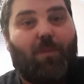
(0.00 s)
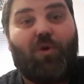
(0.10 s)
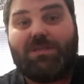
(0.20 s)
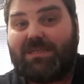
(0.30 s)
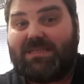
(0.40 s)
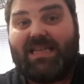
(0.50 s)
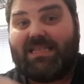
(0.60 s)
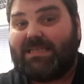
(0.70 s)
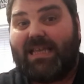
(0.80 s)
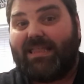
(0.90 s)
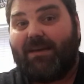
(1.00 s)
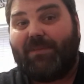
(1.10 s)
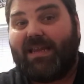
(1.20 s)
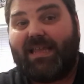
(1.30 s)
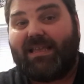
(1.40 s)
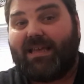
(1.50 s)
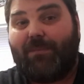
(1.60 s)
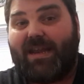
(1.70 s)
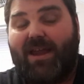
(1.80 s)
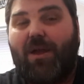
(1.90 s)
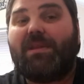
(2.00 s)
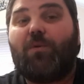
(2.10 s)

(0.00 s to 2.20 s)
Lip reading: And once it's in, that bed ain't coming out.